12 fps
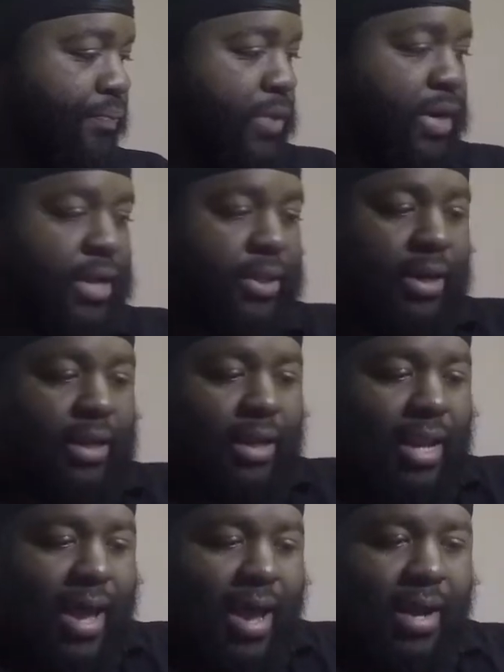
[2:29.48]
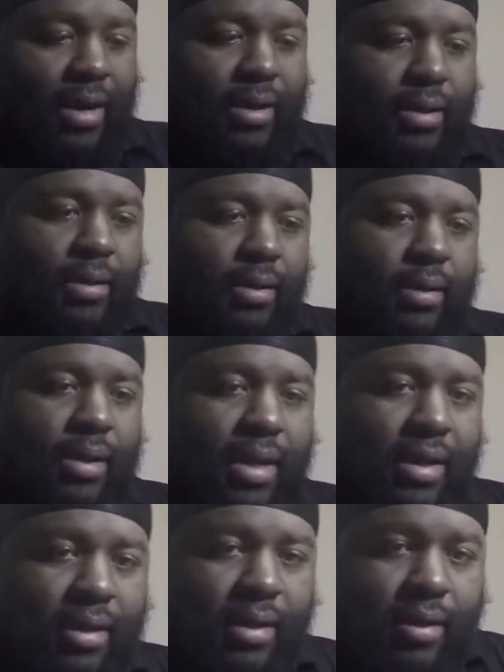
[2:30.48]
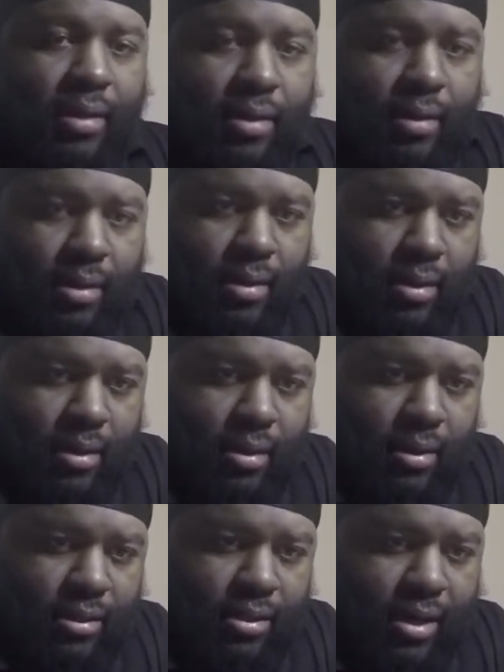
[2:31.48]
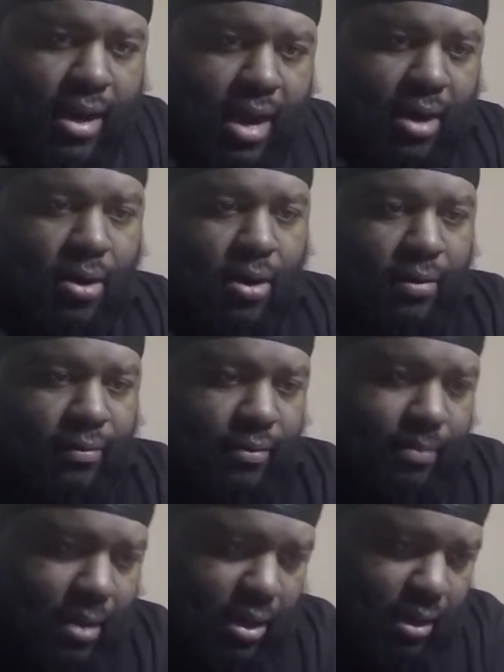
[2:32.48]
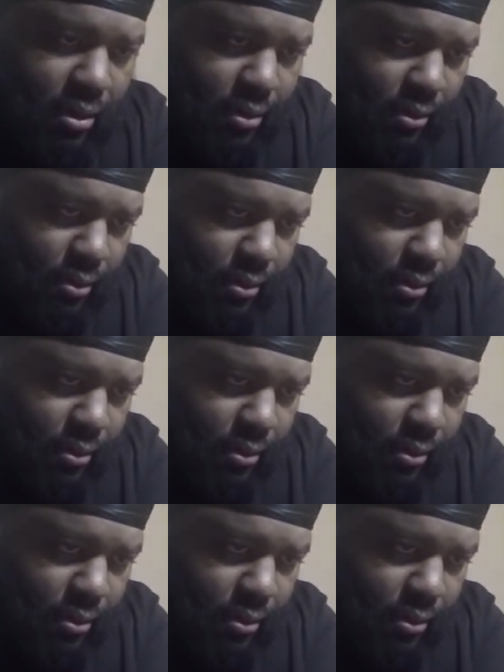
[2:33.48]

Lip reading: Another glide that I did. It's a knockoff, meaning,